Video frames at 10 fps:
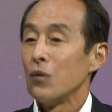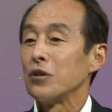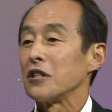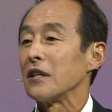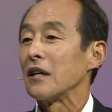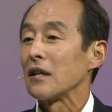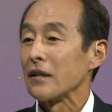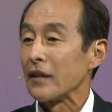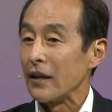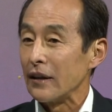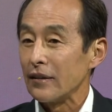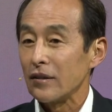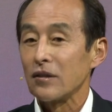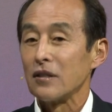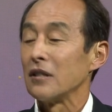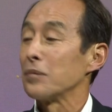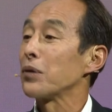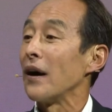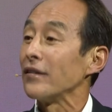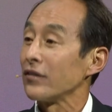which increased the
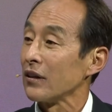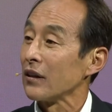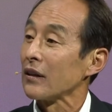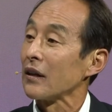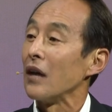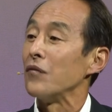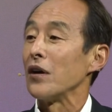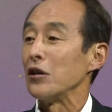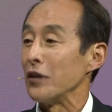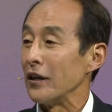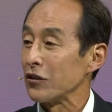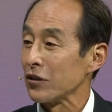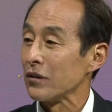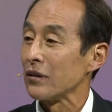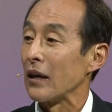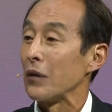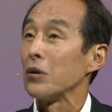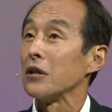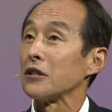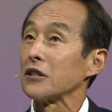pricing and valuation that
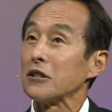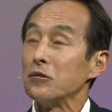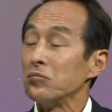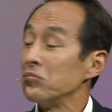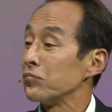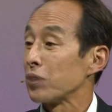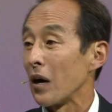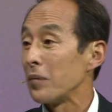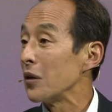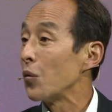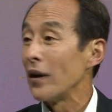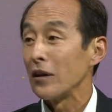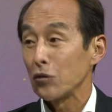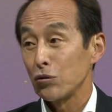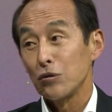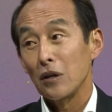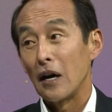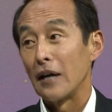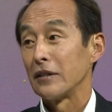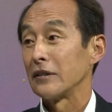was probably way too
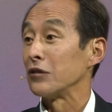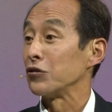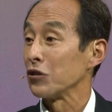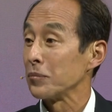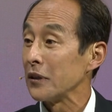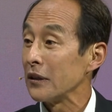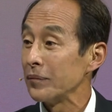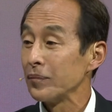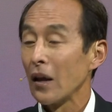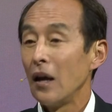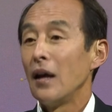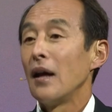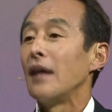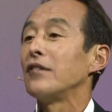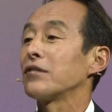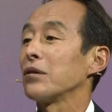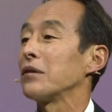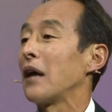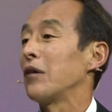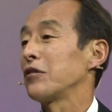higher than should be. Mm-hmm. And so
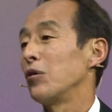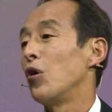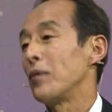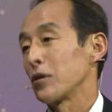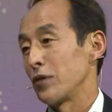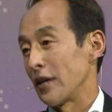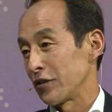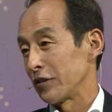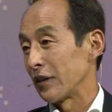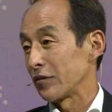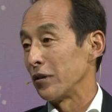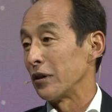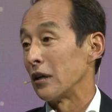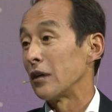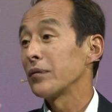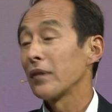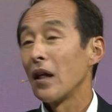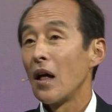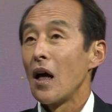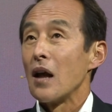now it's overcorrection that's going on.
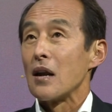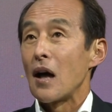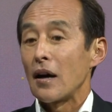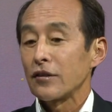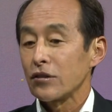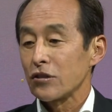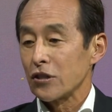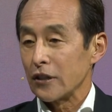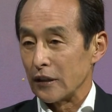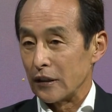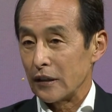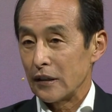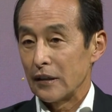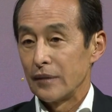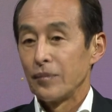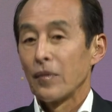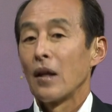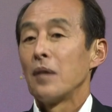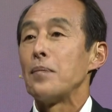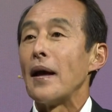Last year,
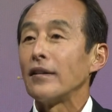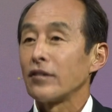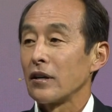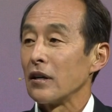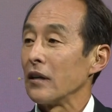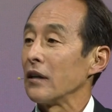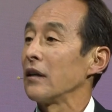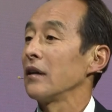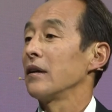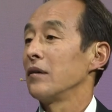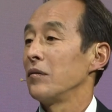basically